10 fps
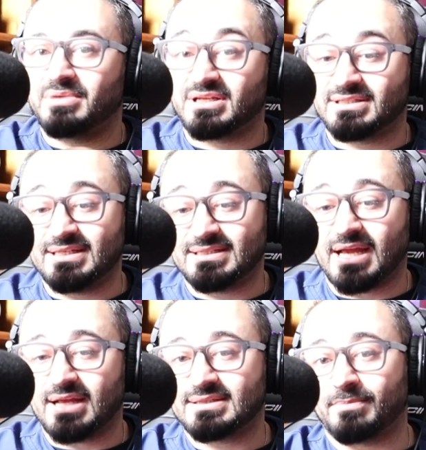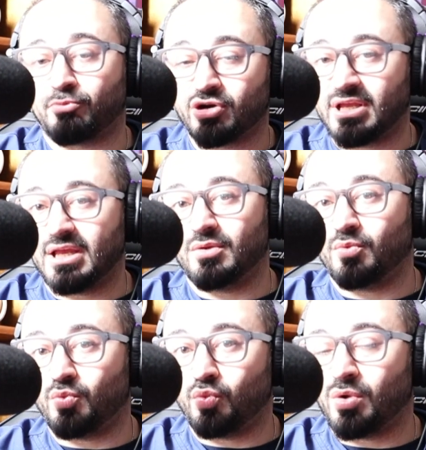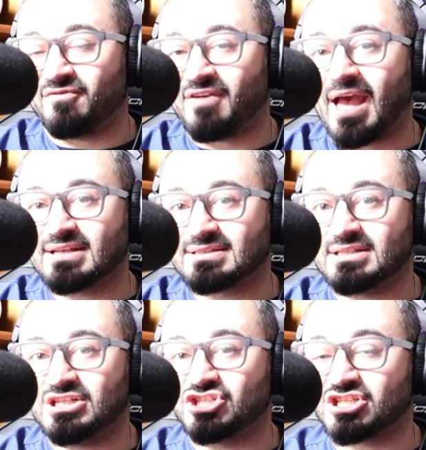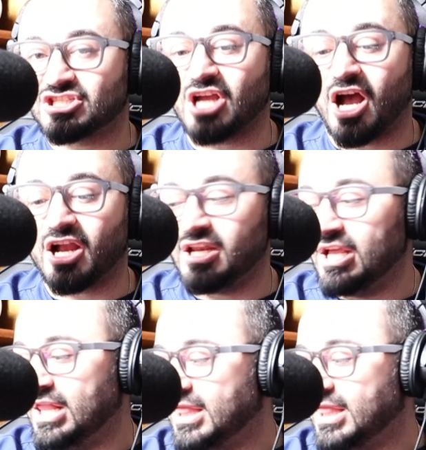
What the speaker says: because he's not supporting it with facts, he's just talking.